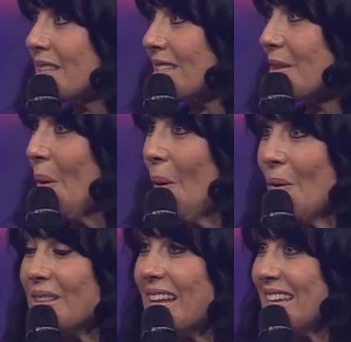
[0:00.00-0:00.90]
this
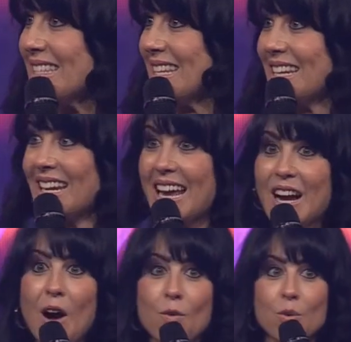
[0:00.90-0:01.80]
whole lesson and I
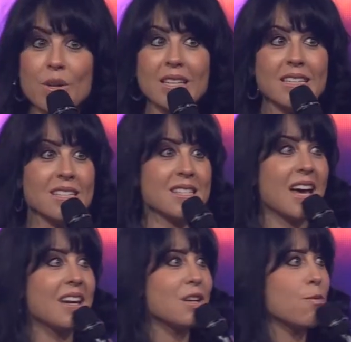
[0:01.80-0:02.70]
got real
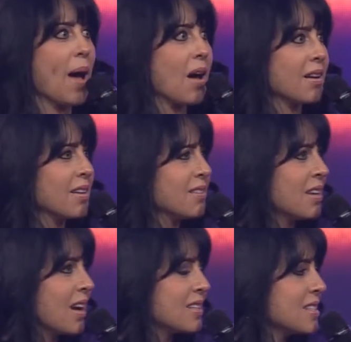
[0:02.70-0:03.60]
excited about it. And
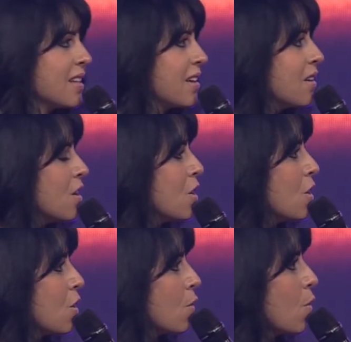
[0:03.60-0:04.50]
then I said,
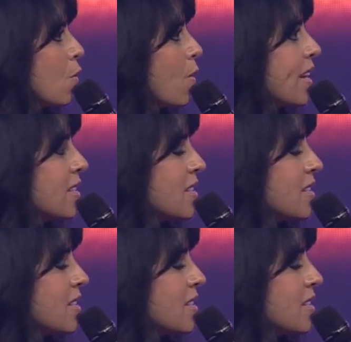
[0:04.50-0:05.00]
wait a